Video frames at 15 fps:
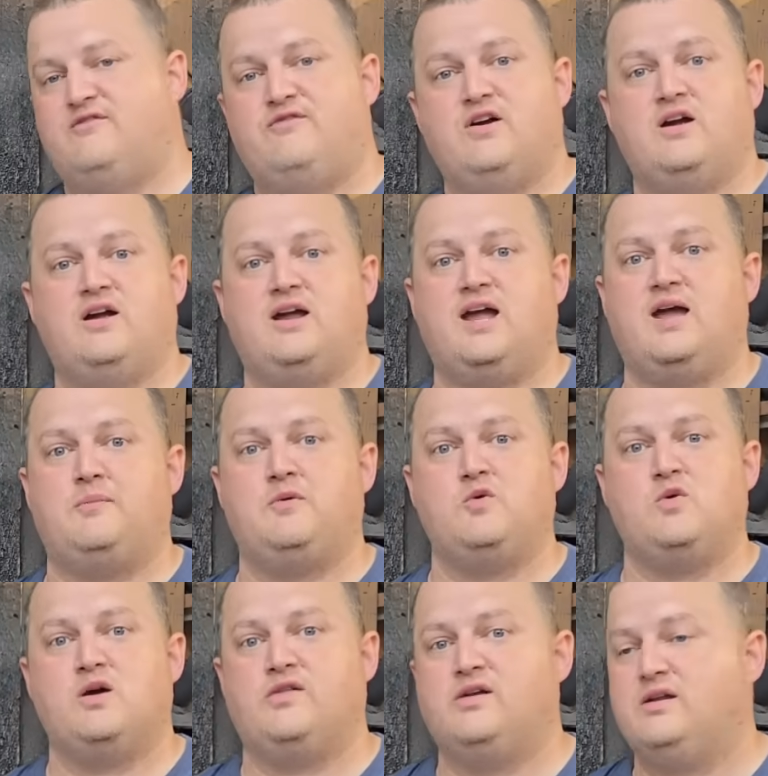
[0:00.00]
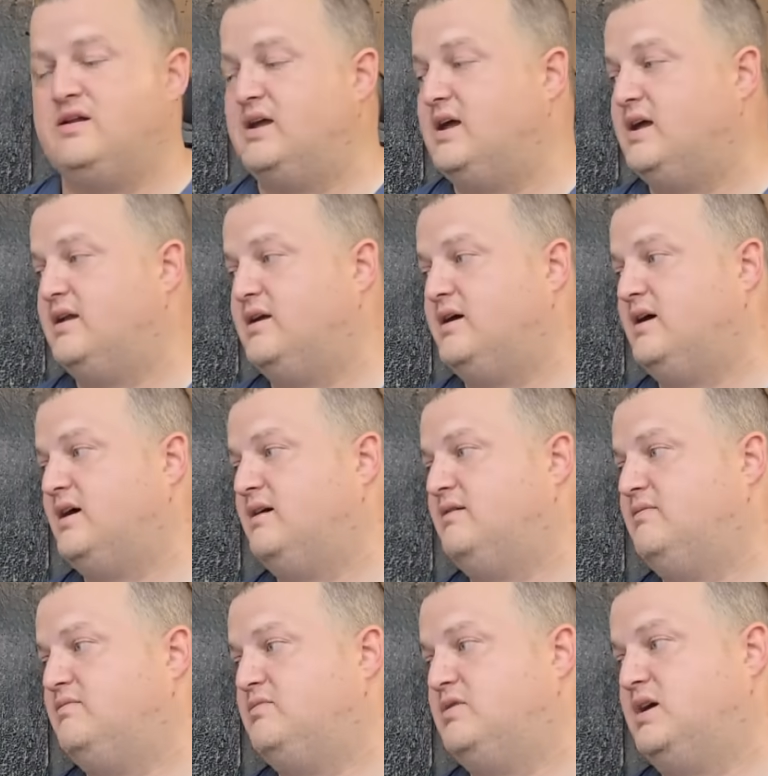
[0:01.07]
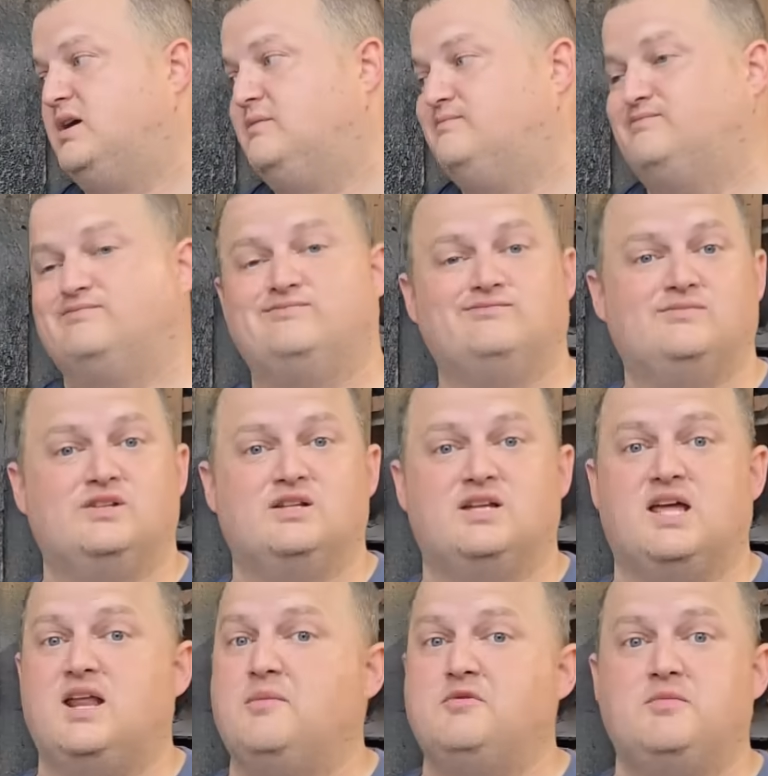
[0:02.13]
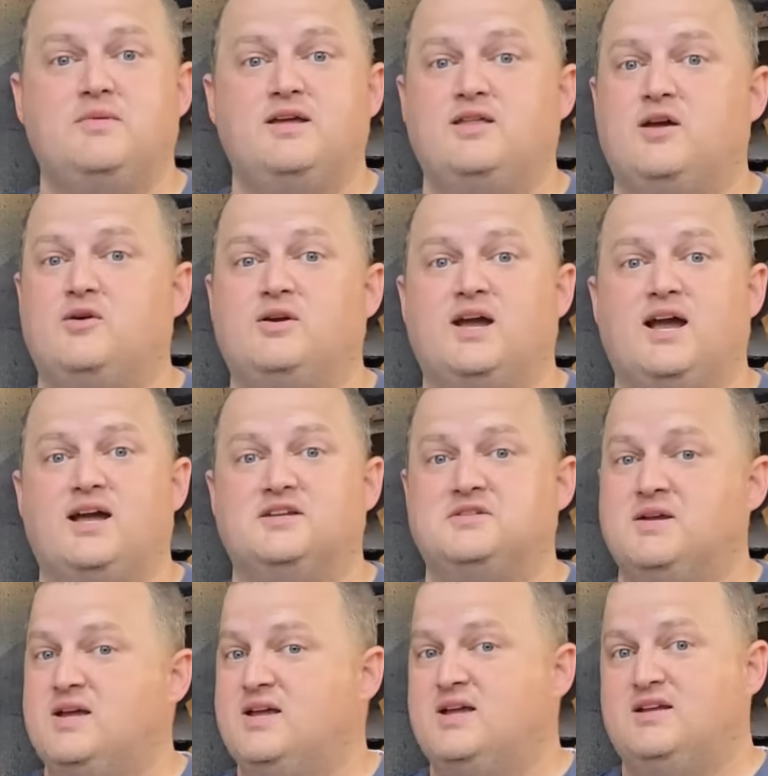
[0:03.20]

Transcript: Very happy with it, and yeah, it ain't up to me though, guys.